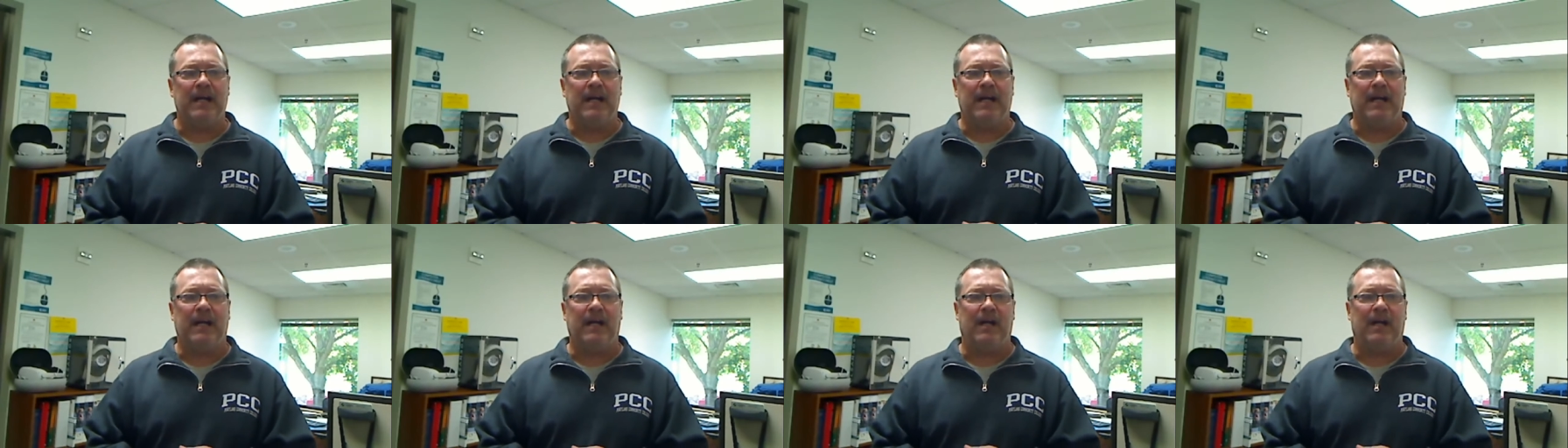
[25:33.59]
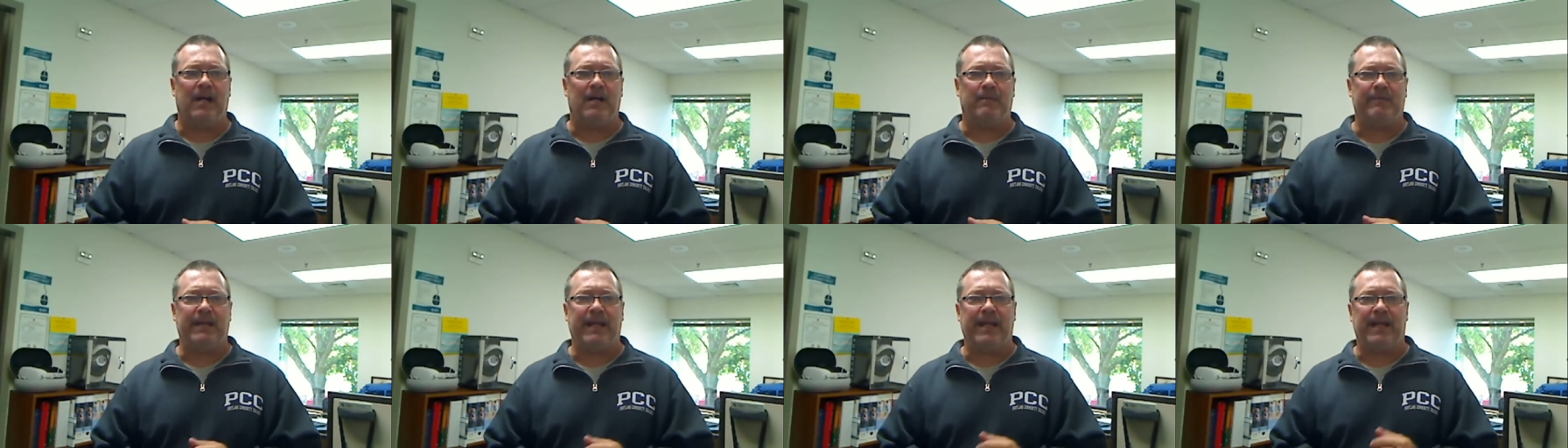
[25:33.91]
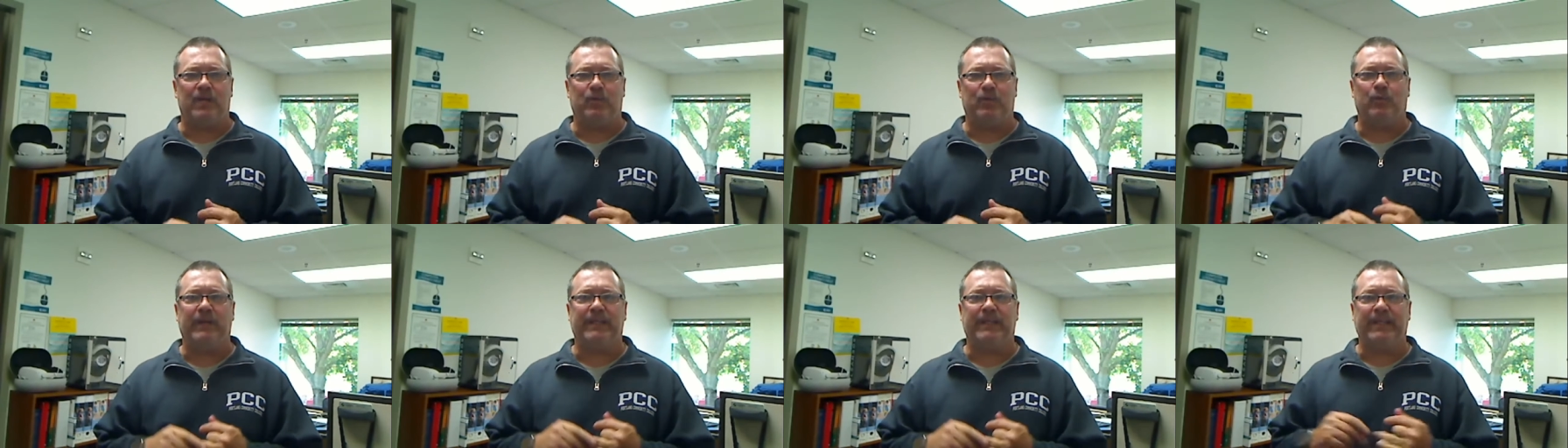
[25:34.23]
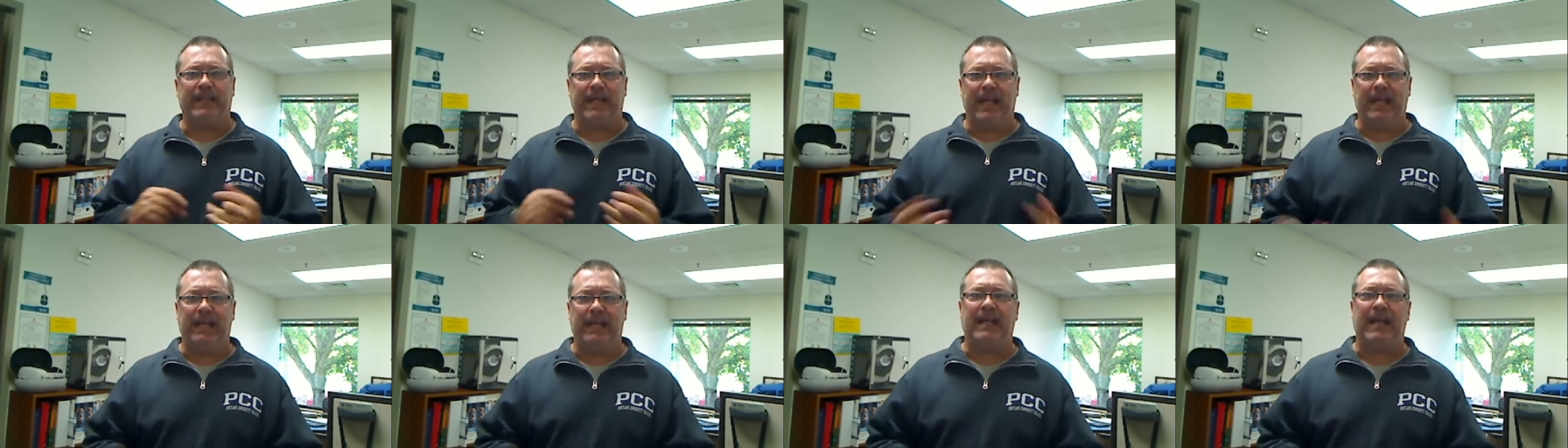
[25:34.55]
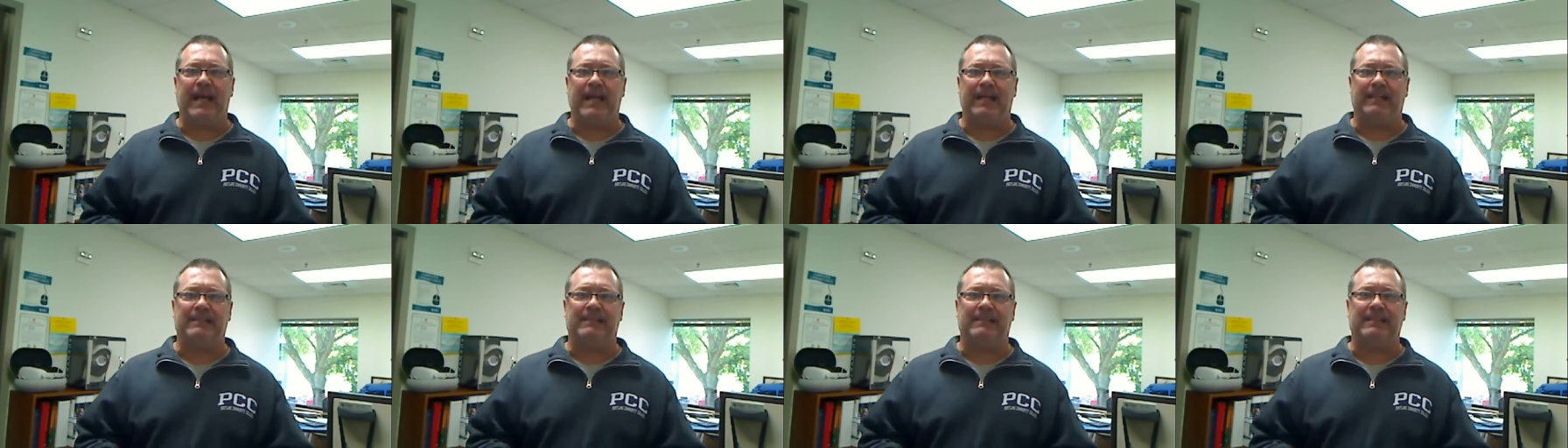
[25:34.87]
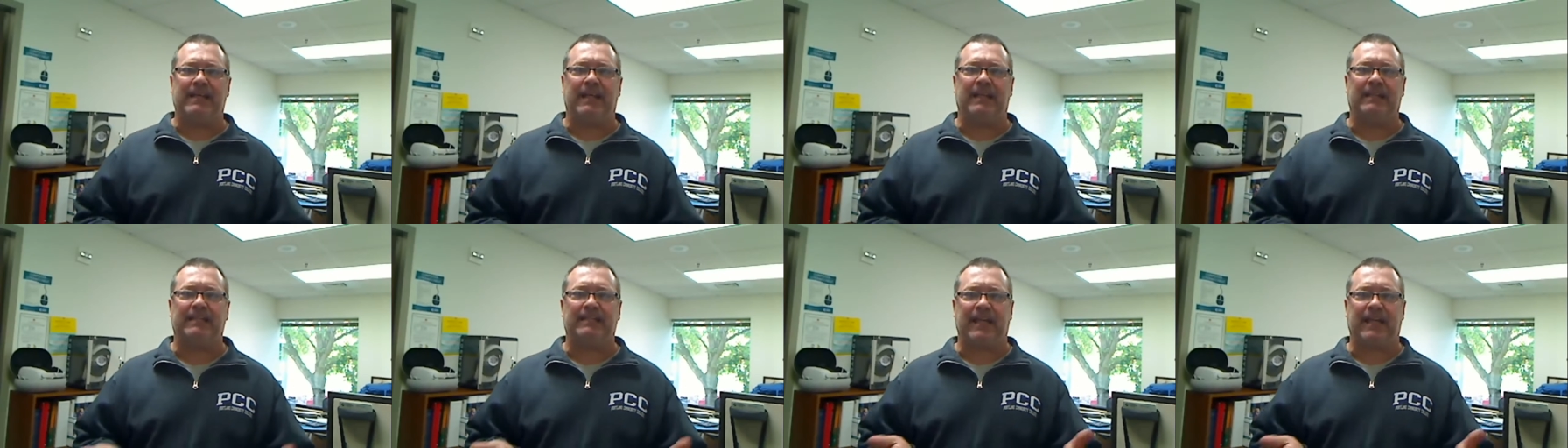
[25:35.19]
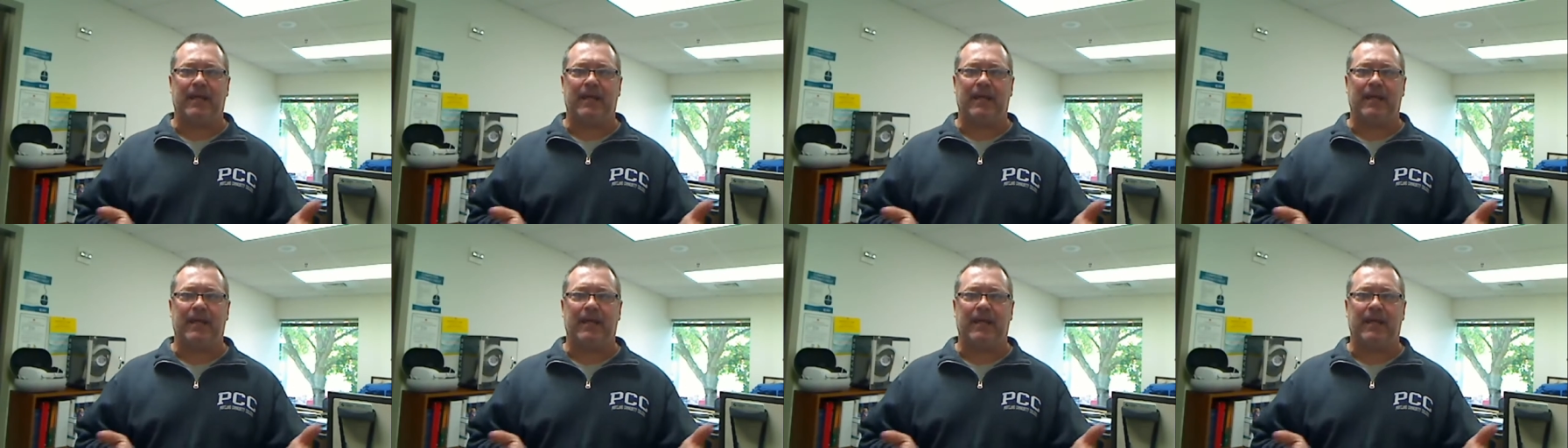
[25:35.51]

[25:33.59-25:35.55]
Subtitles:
And with 8 headsets,